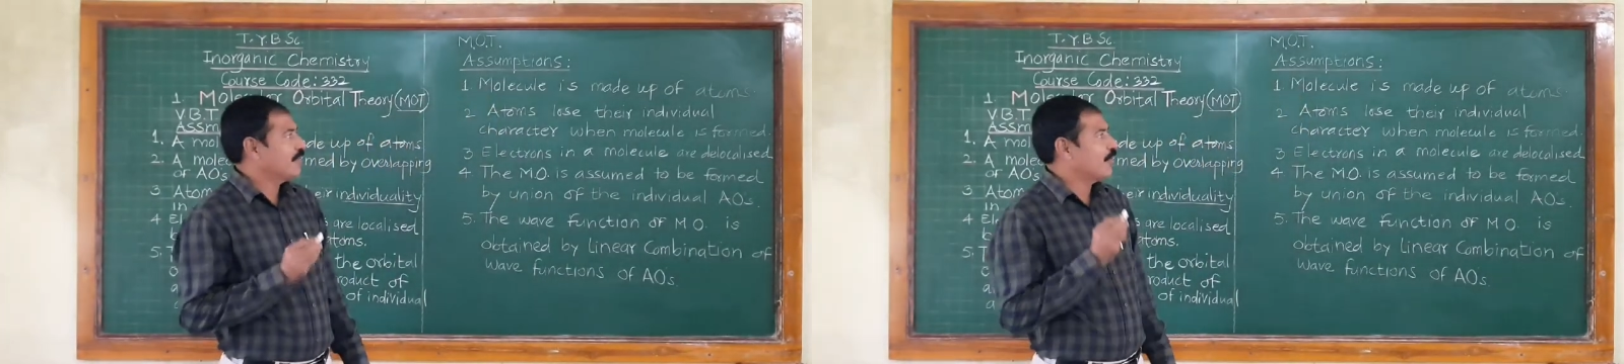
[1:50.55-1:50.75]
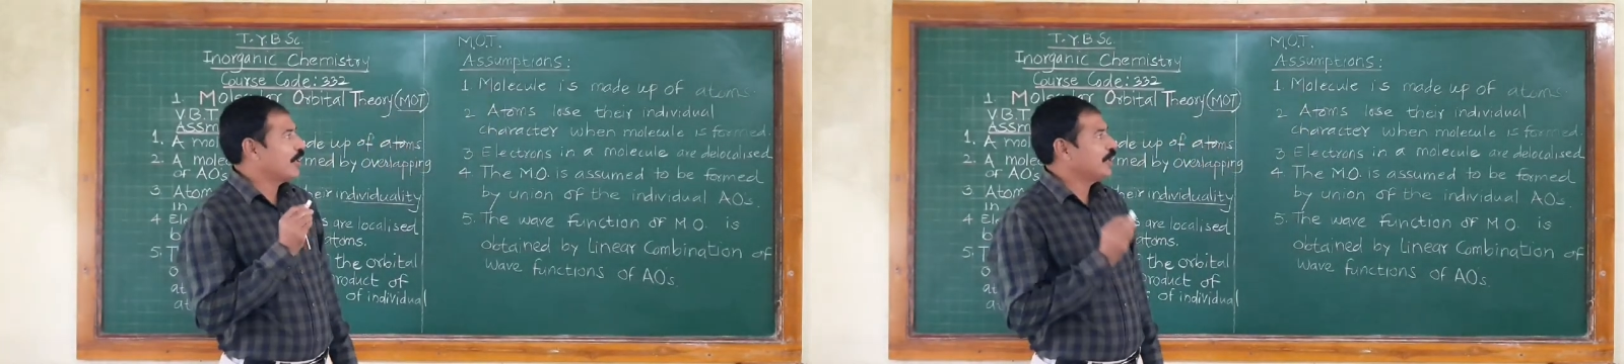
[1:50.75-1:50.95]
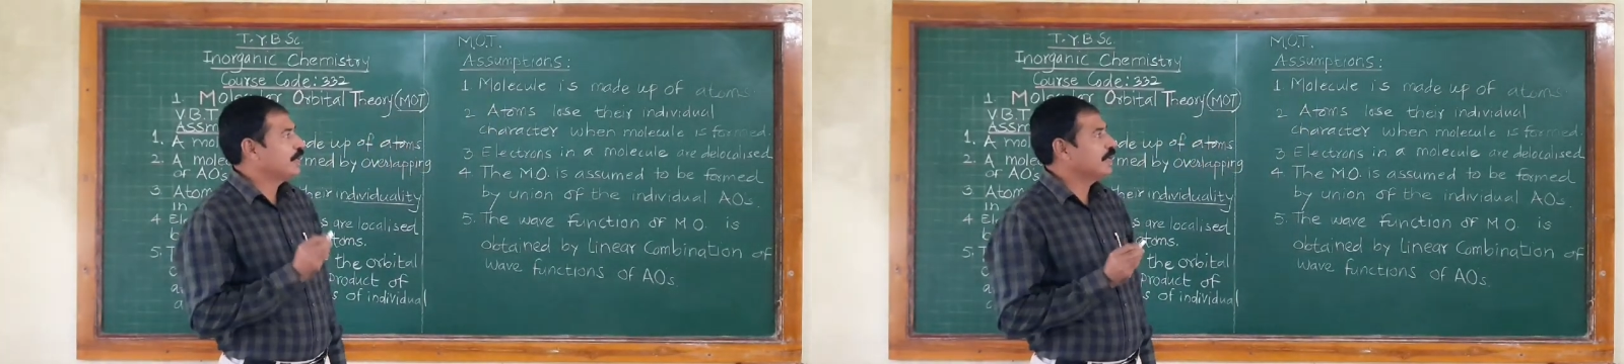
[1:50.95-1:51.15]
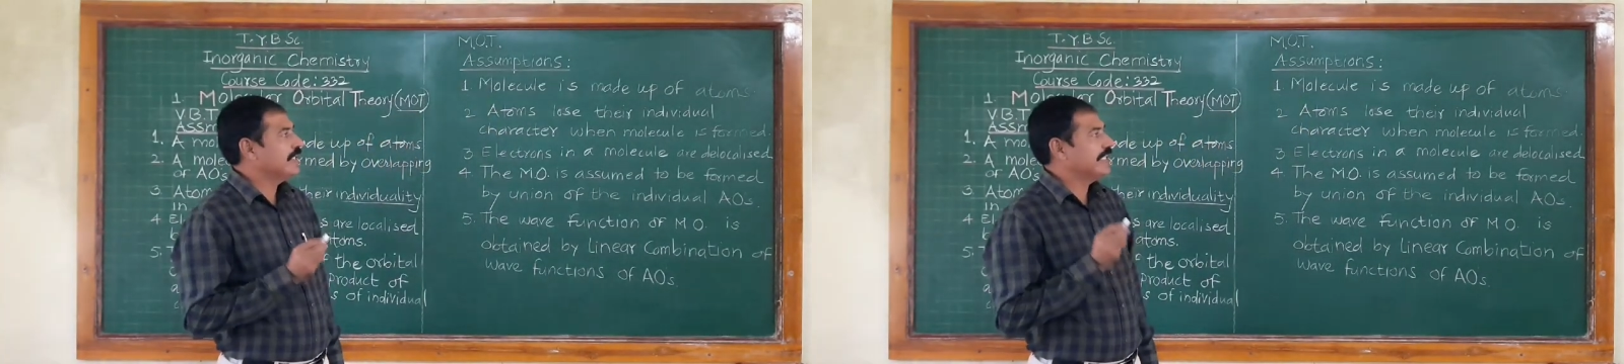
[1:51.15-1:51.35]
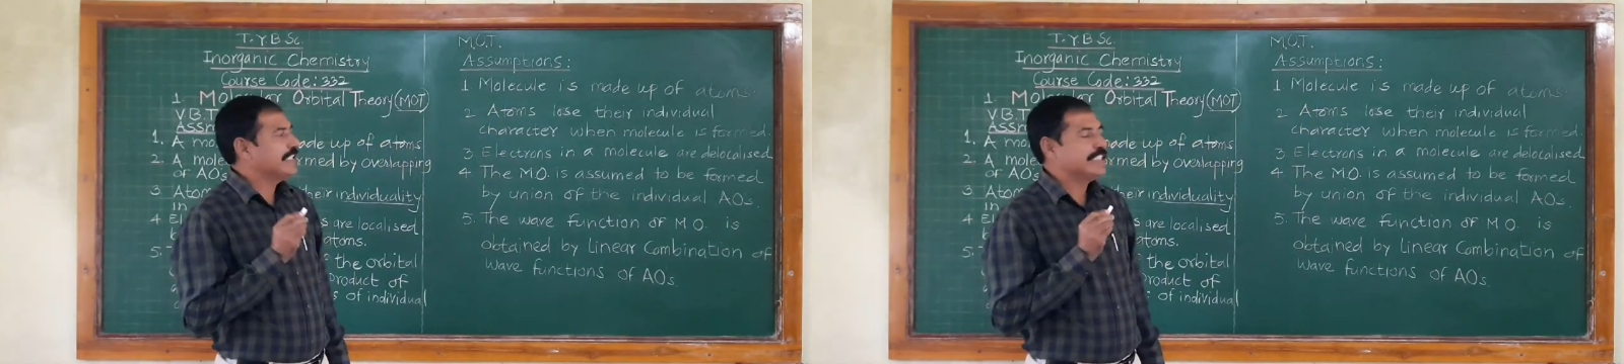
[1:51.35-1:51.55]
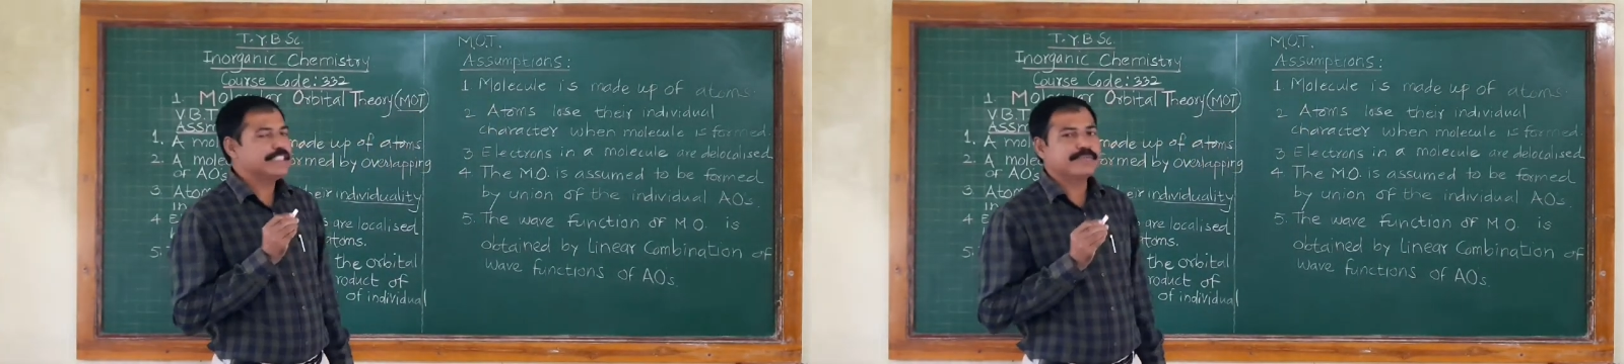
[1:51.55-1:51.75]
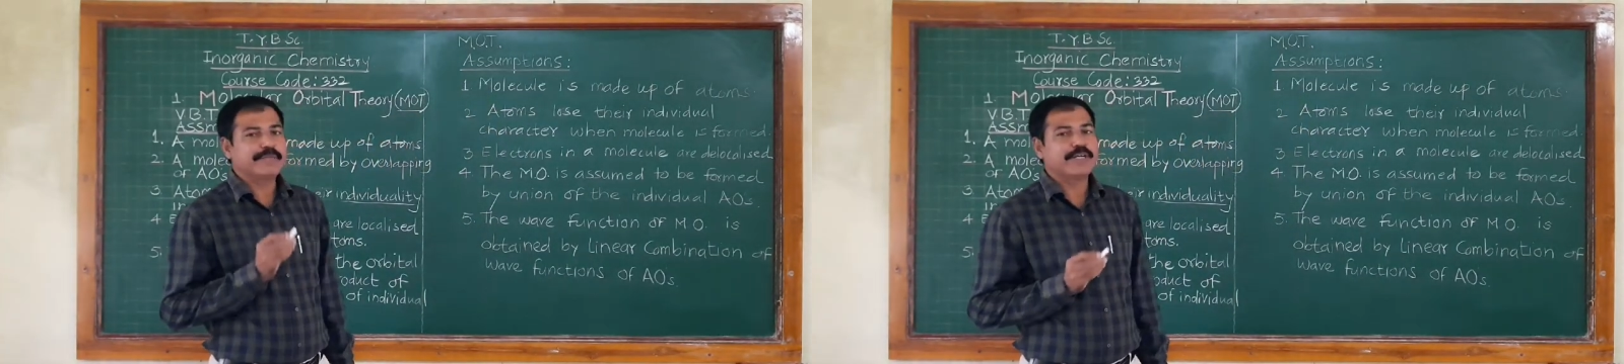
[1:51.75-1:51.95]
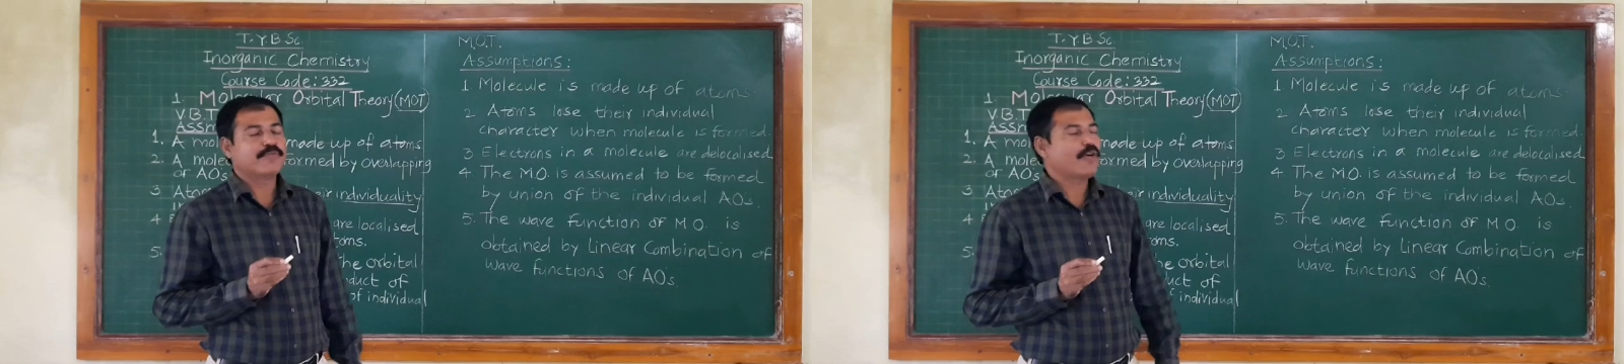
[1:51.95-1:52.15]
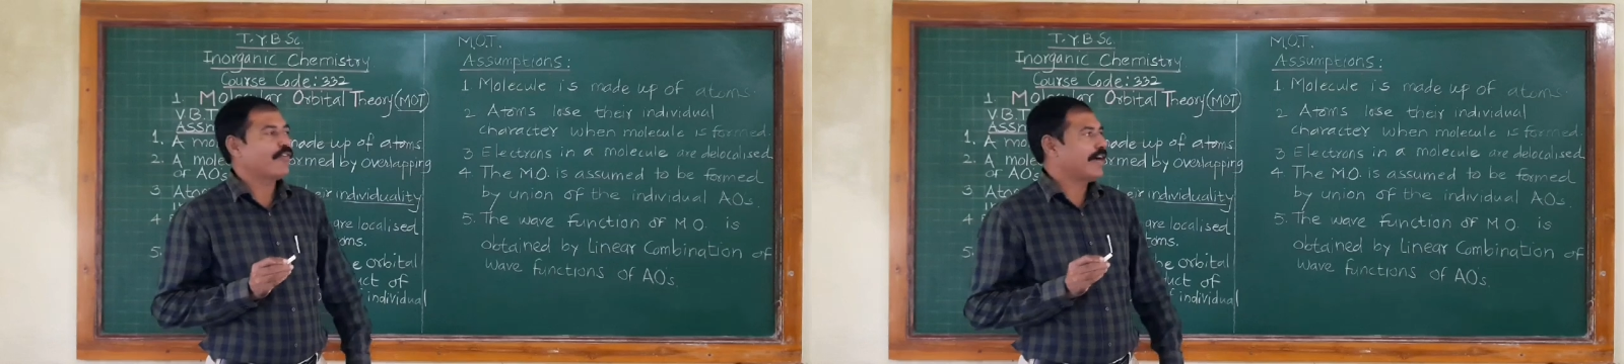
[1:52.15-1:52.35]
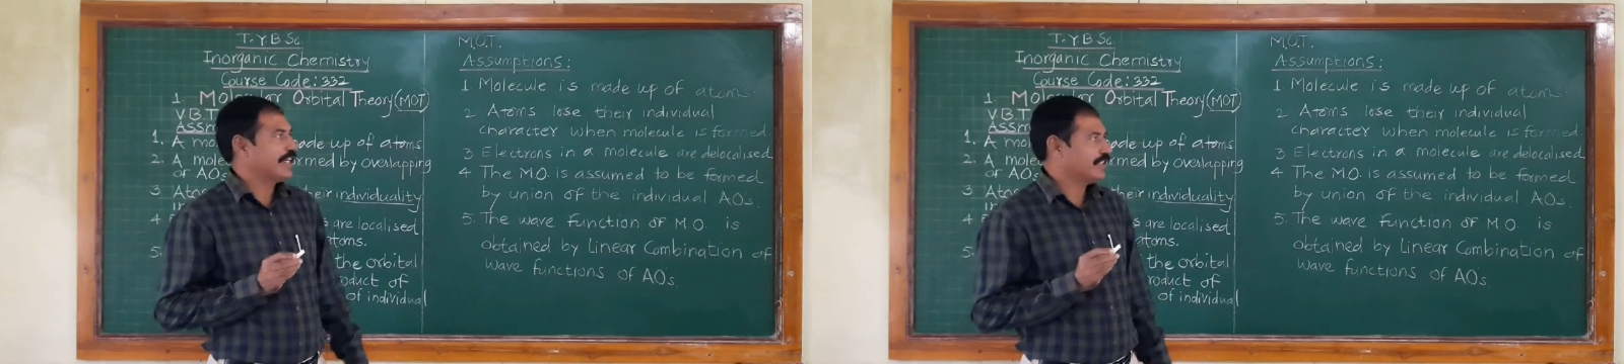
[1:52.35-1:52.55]
molecule is made up
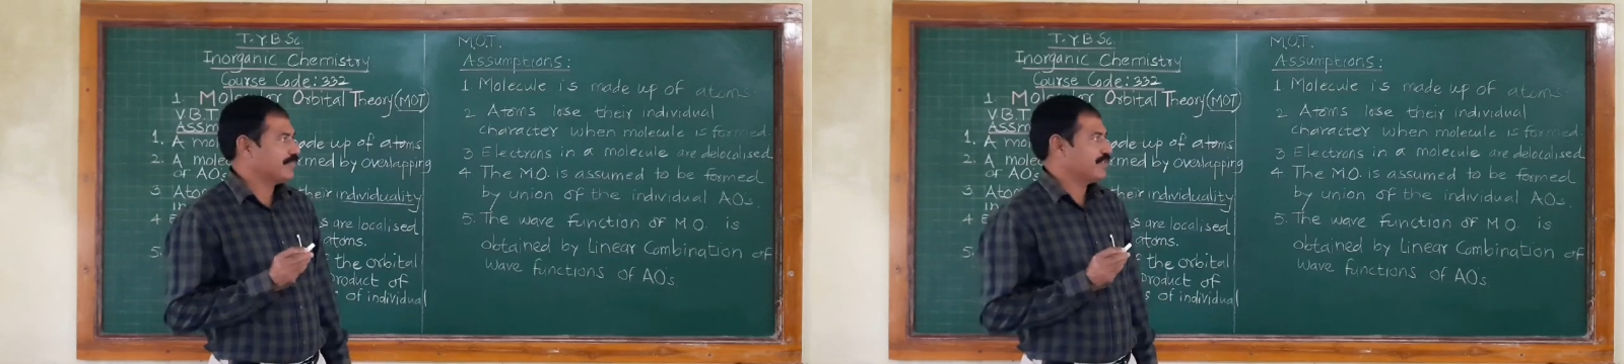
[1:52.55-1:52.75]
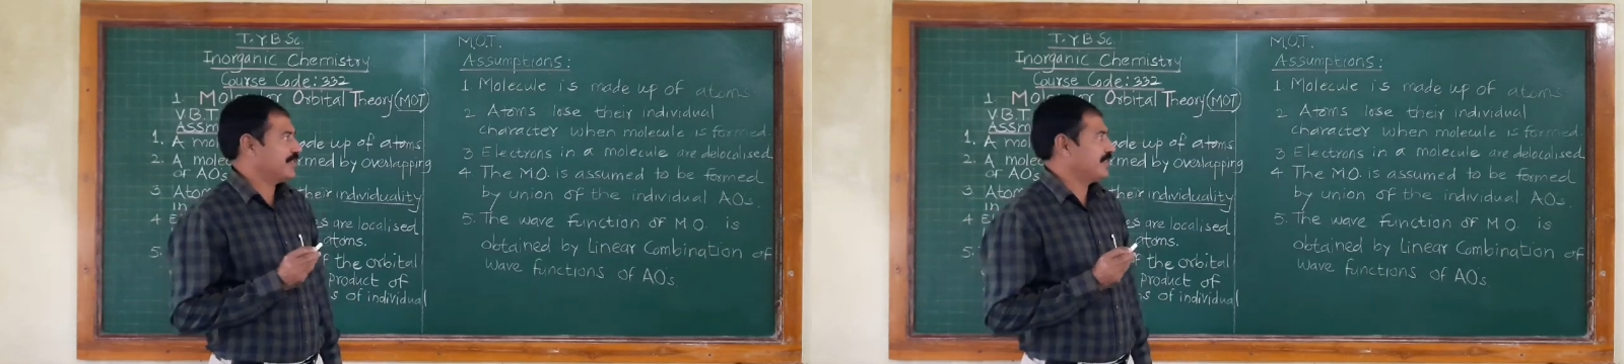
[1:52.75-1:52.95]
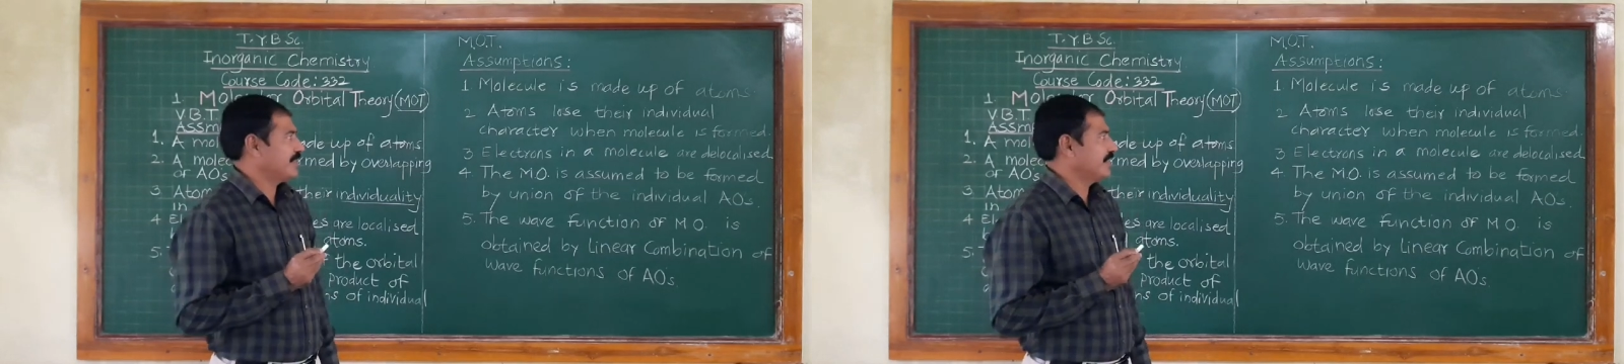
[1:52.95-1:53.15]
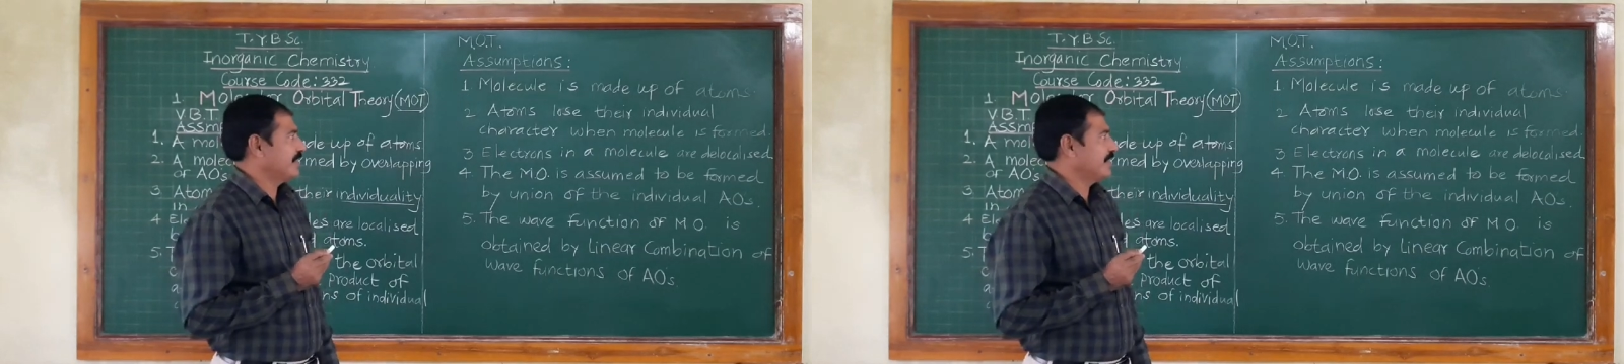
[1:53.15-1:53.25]
of atoms.